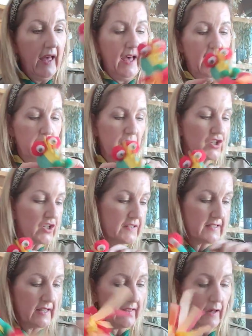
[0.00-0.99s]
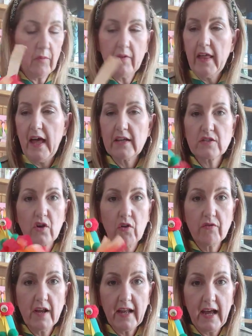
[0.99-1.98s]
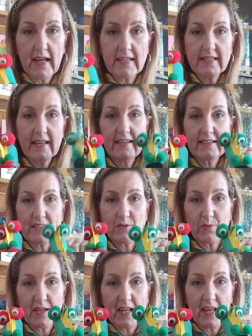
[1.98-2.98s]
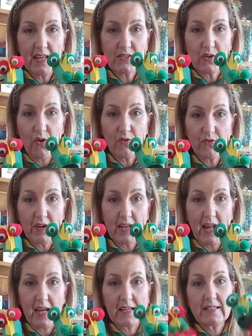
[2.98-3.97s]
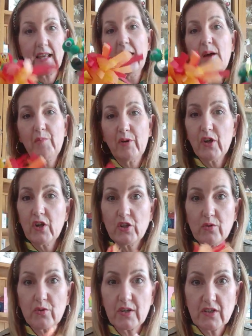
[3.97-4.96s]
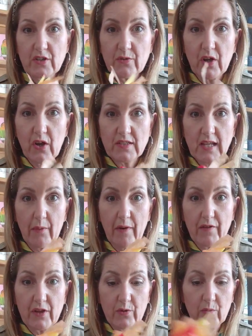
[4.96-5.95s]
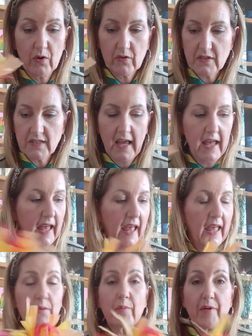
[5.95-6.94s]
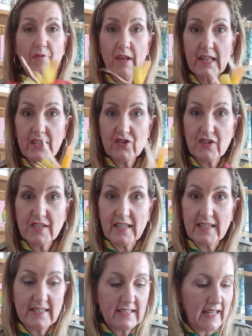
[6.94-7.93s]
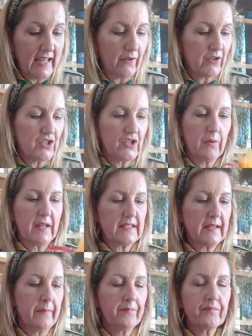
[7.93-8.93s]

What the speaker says: As you can see, that one there has got red eyes. This one here has got green eyes. But you can do yours however you want. It will be really interesting to see how you do it.